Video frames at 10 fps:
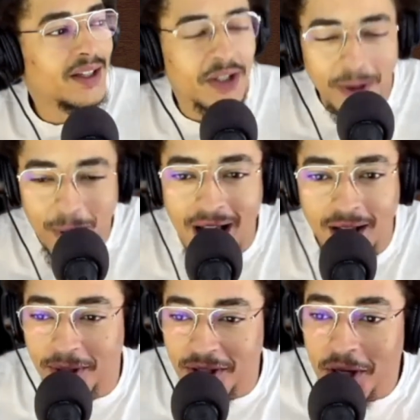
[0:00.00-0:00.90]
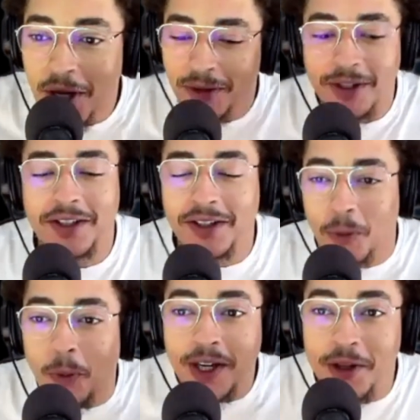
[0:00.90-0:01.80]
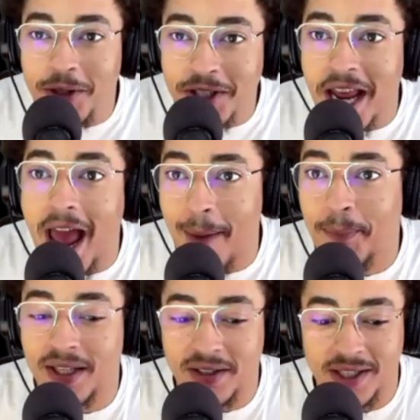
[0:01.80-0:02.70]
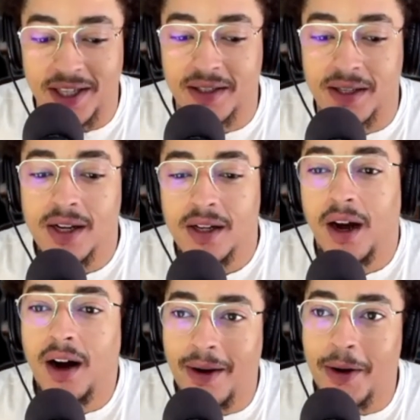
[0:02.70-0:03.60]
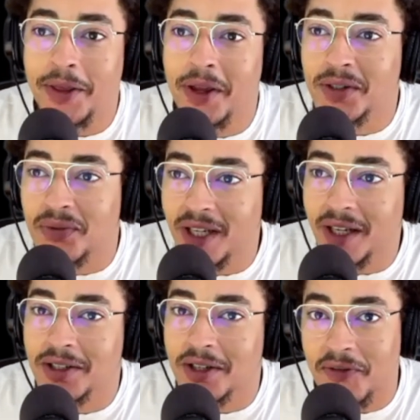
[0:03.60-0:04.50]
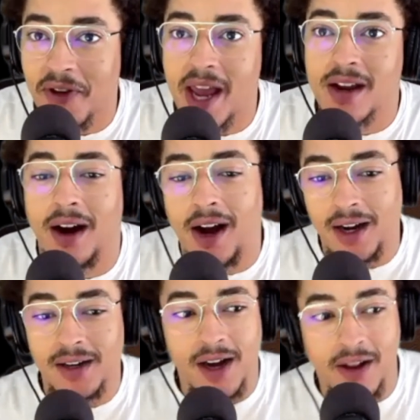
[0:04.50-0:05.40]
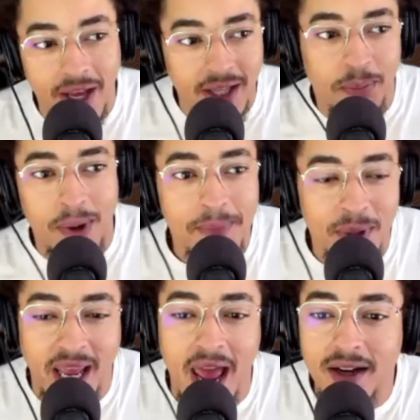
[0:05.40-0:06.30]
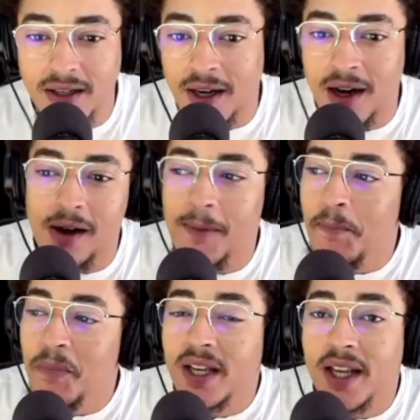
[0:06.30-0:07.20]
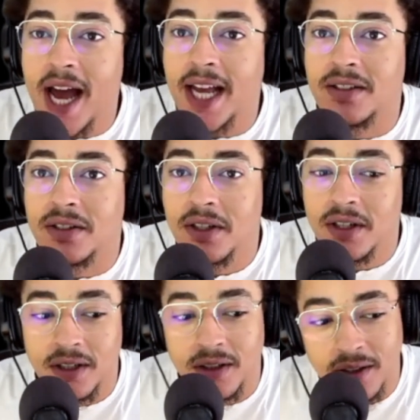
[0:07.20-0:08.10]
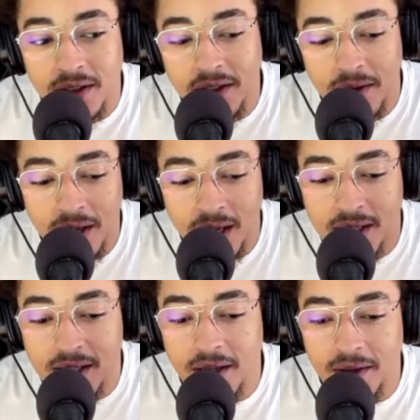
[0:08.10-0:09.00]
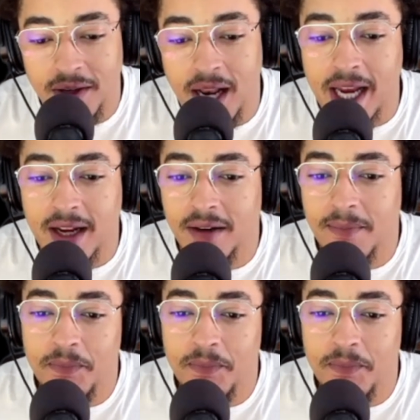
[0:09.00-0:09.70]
it's so wild, Chris. Th- th- what usually happens is, oh no, those videos are fake. Oh no, that's propaganda. Oh, guys, it like